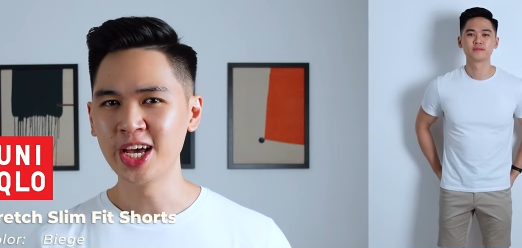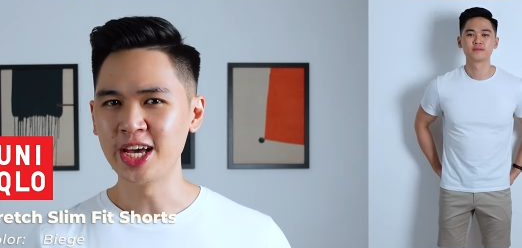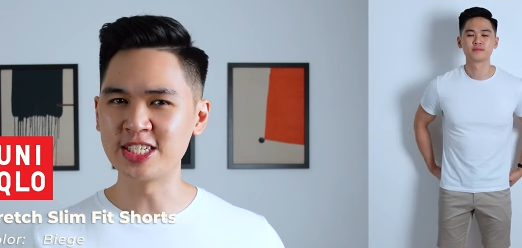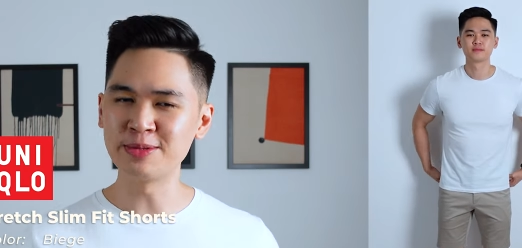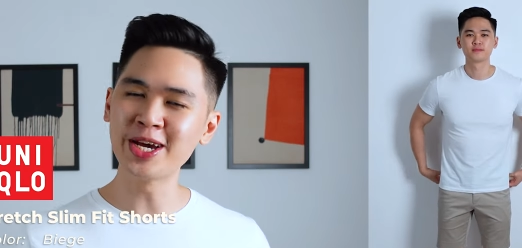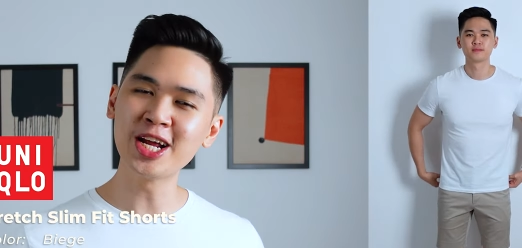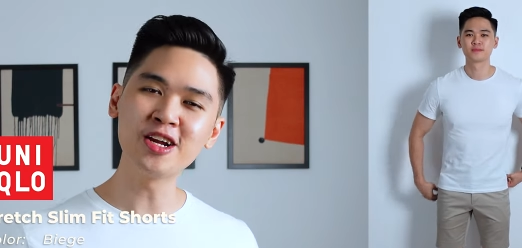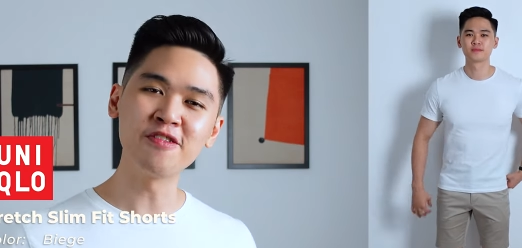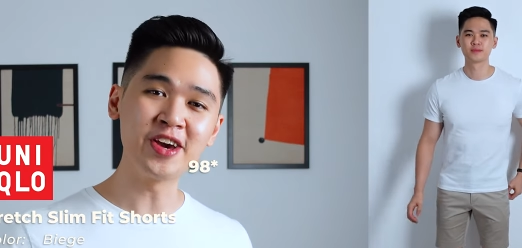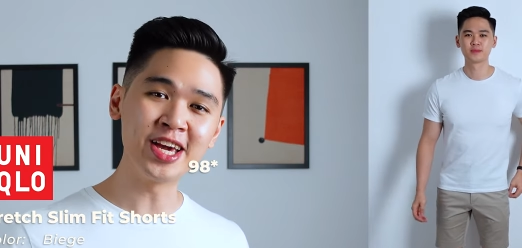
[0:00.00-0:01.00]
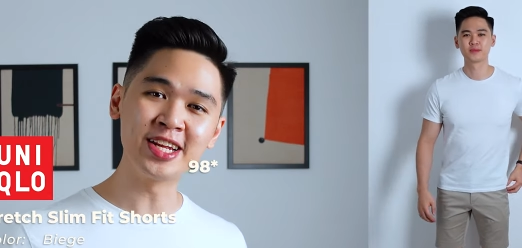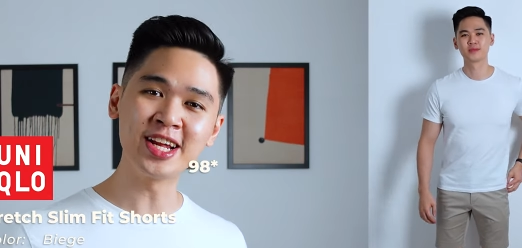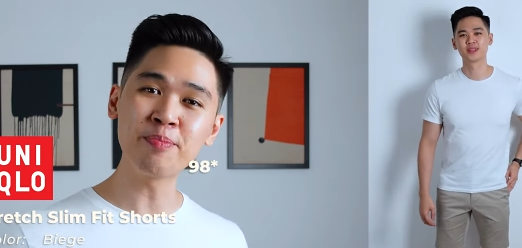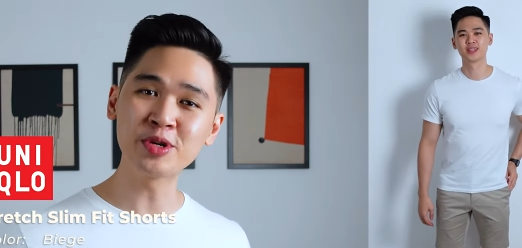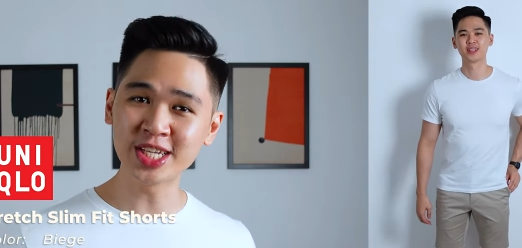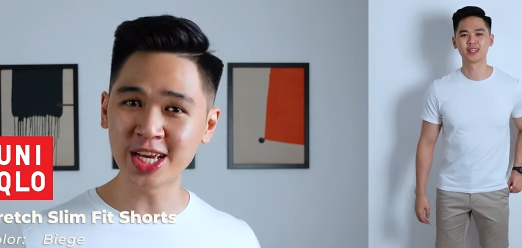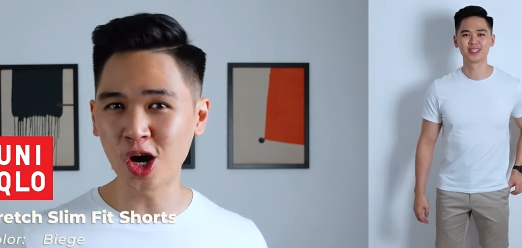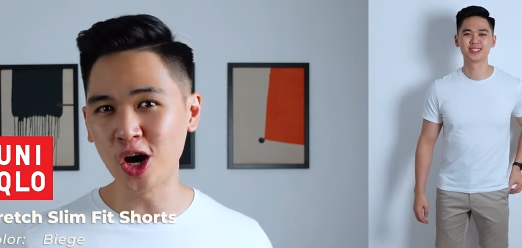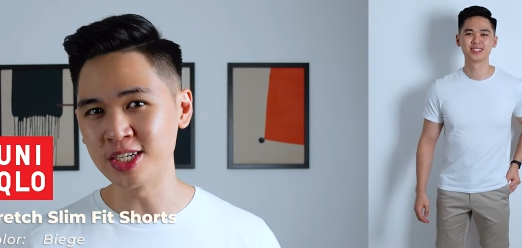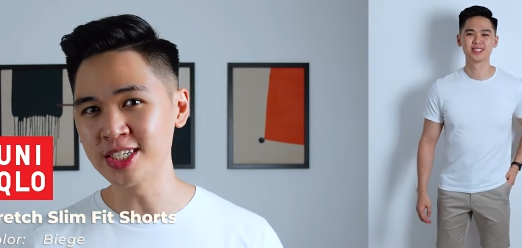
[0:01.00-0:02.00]
Speaker 1: It's made out of eighty-nine percent
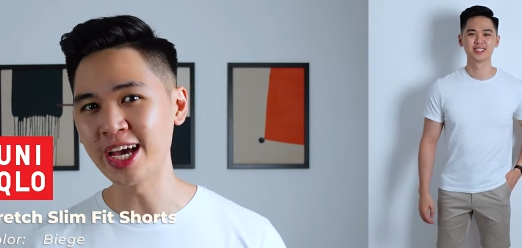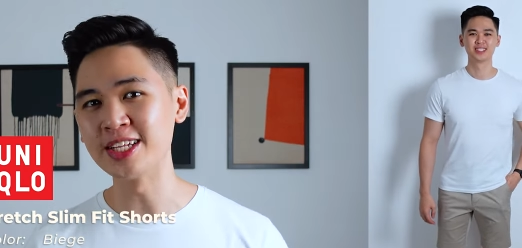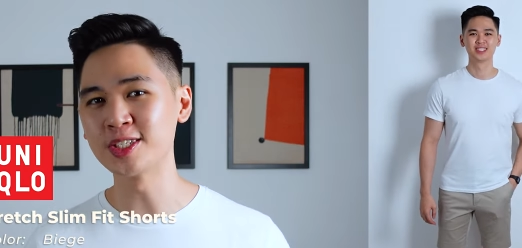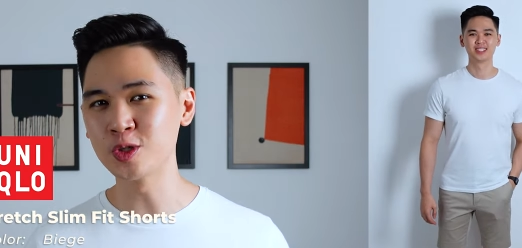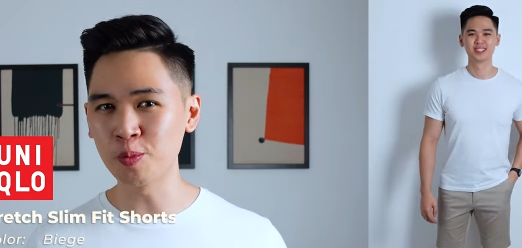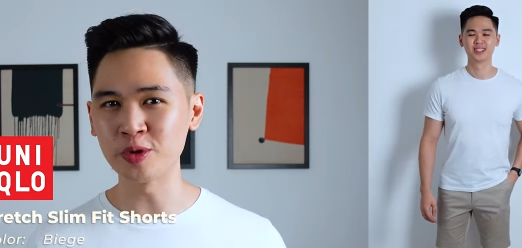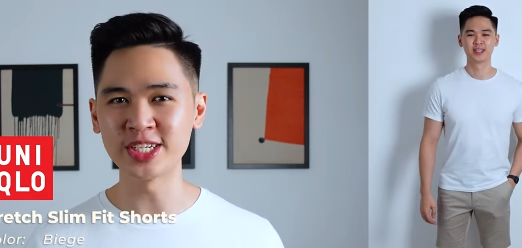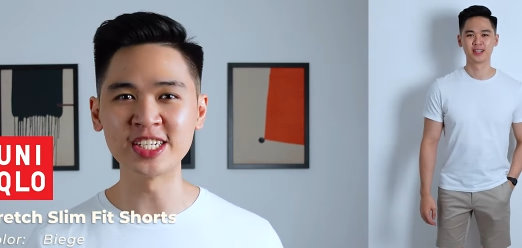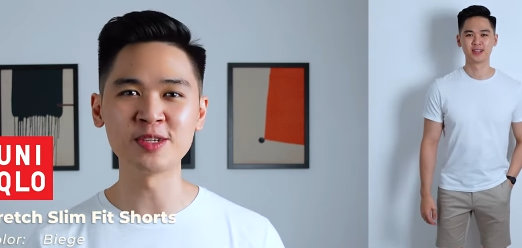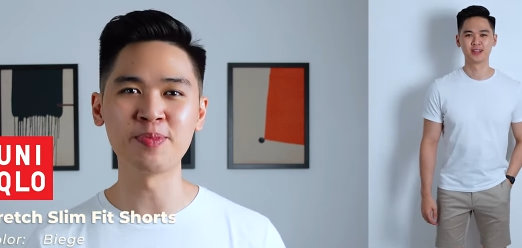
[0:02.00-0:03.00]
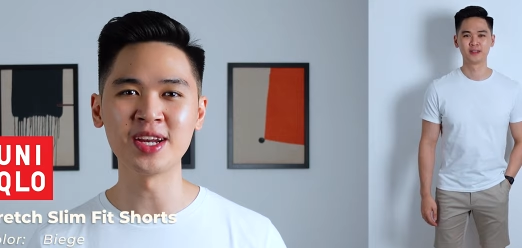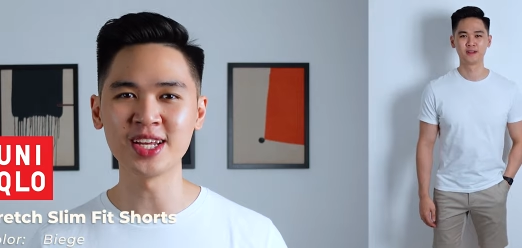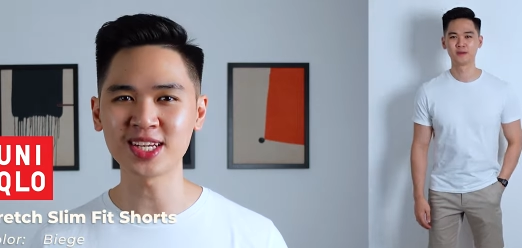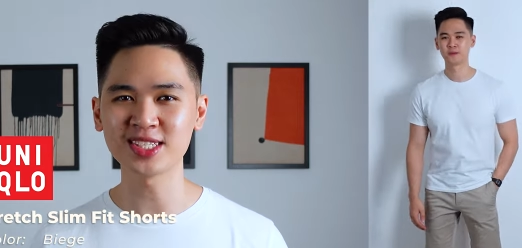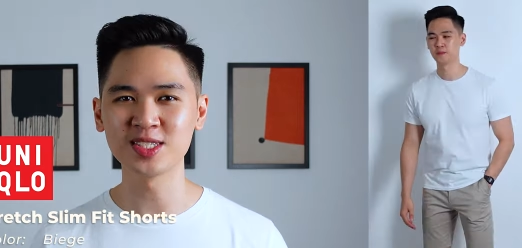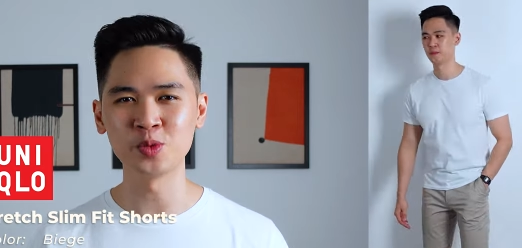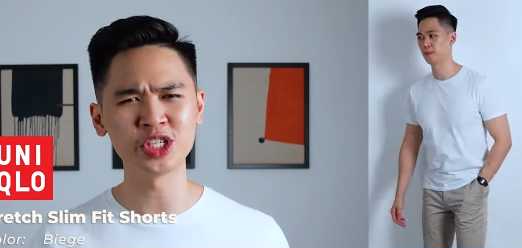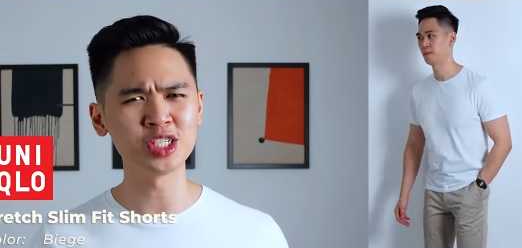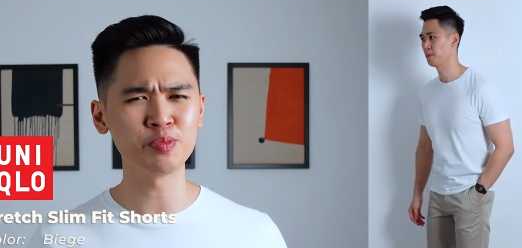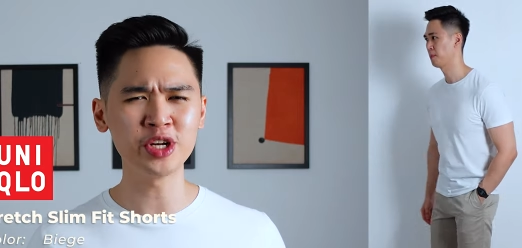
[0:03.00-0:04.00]
cotton and two percent spandex, which
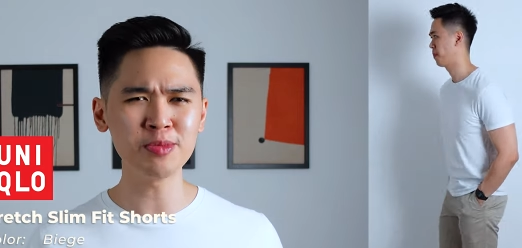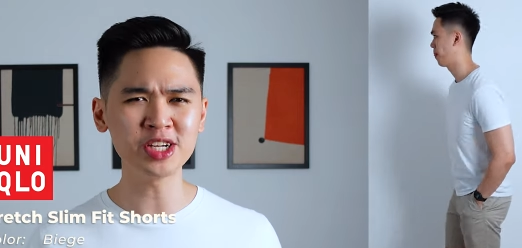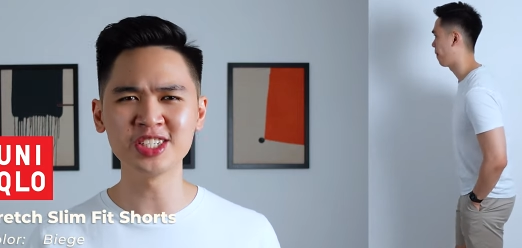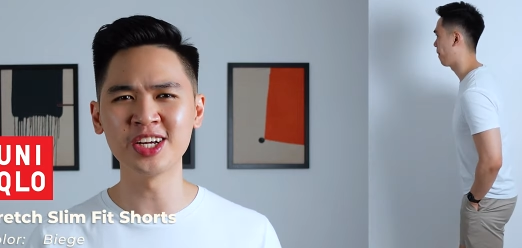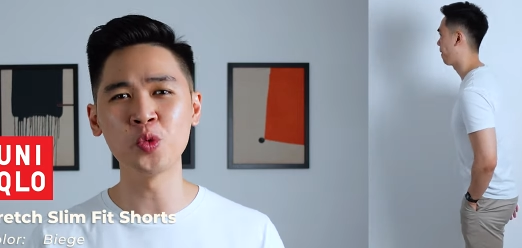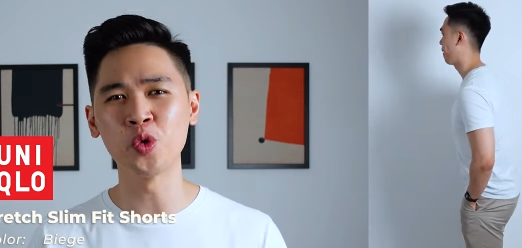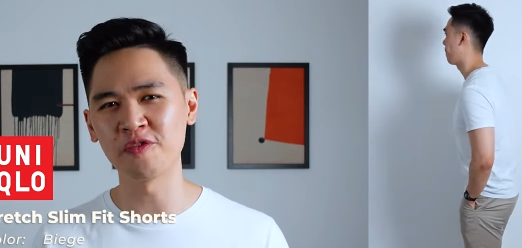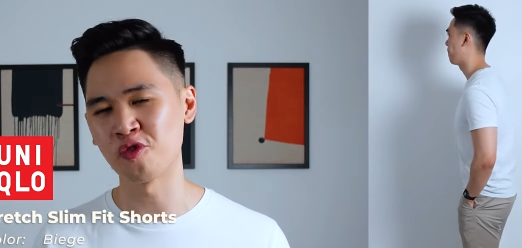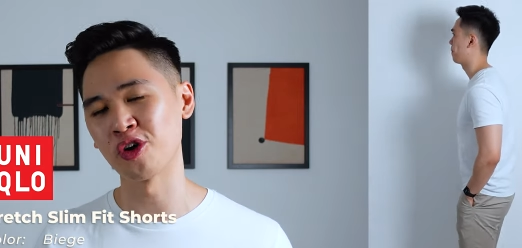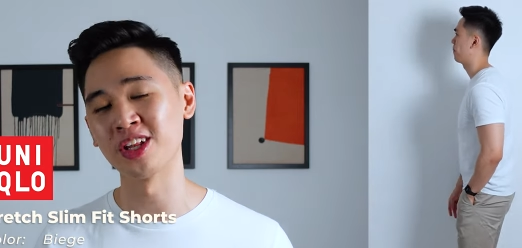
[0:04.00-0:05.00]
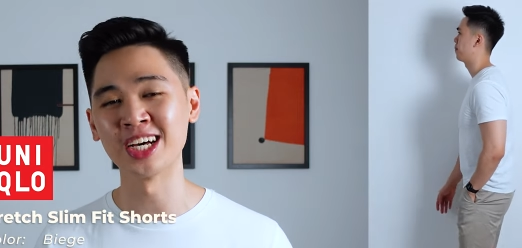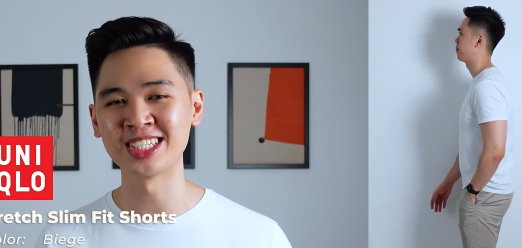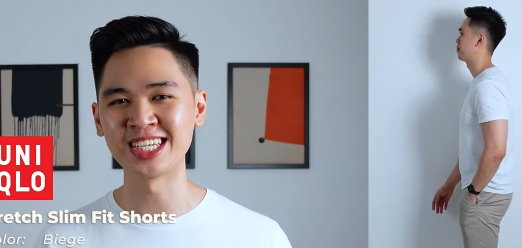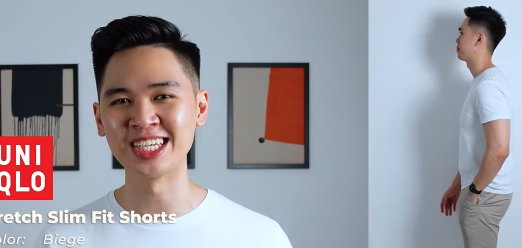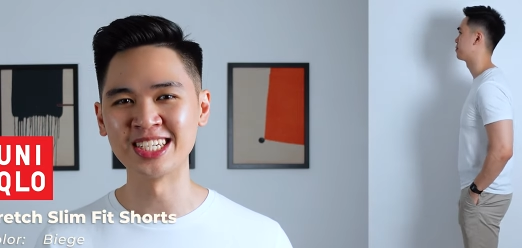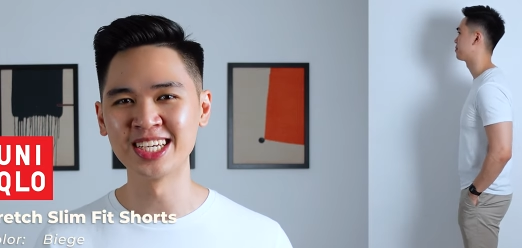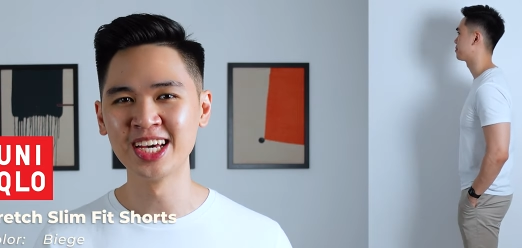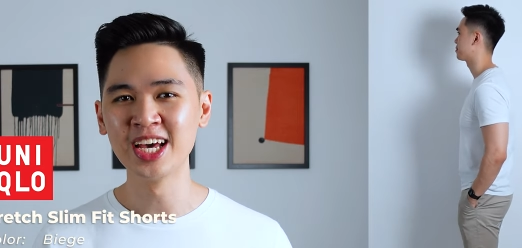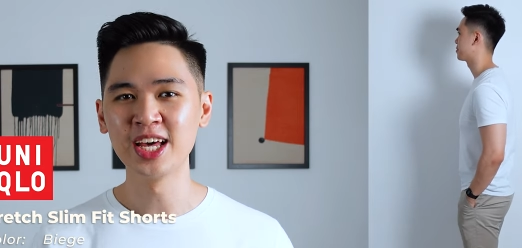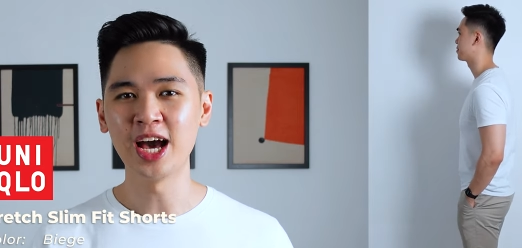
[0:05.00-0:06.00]
is pretty much another word for elastane.
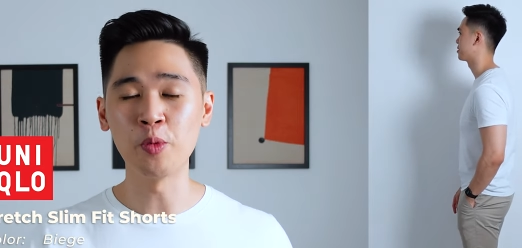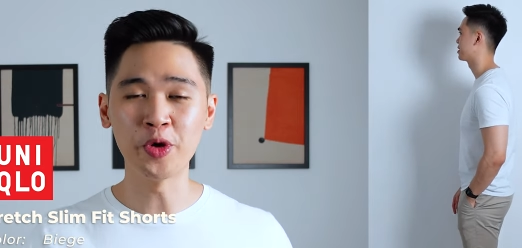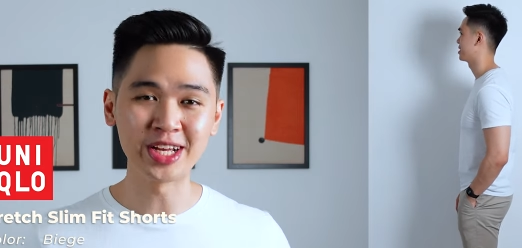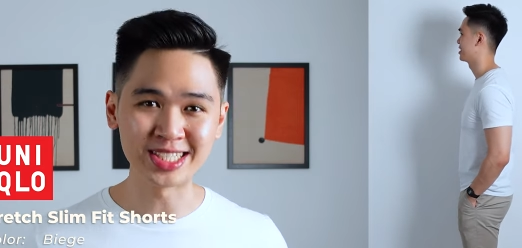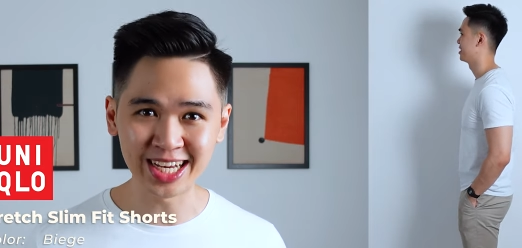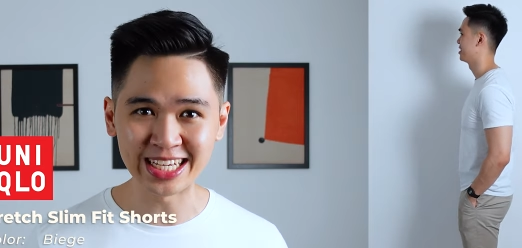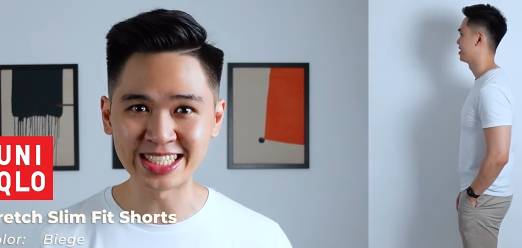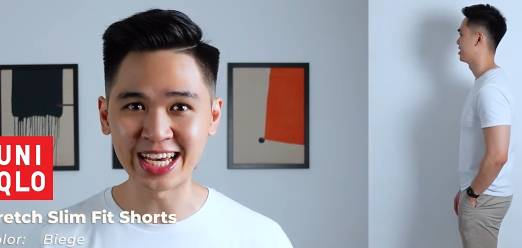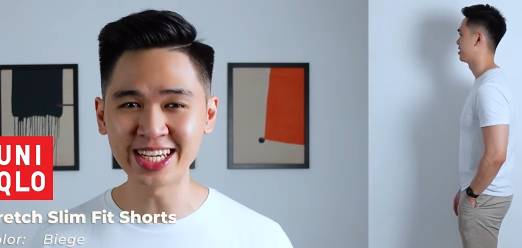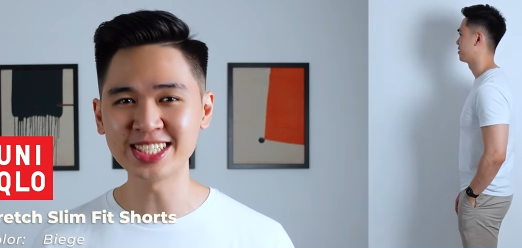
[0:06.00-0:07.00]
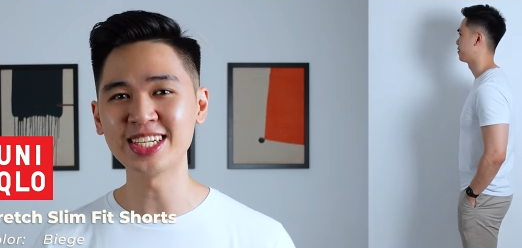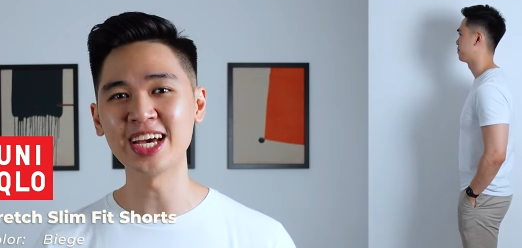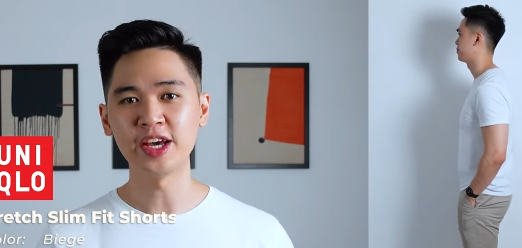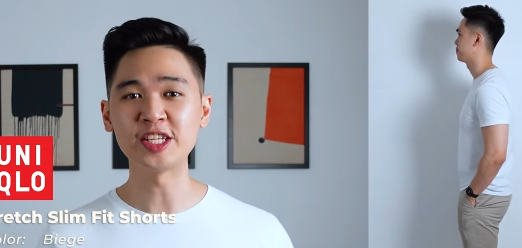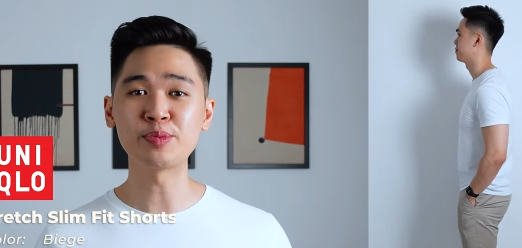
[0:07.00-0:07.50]
I'm wearing a size S and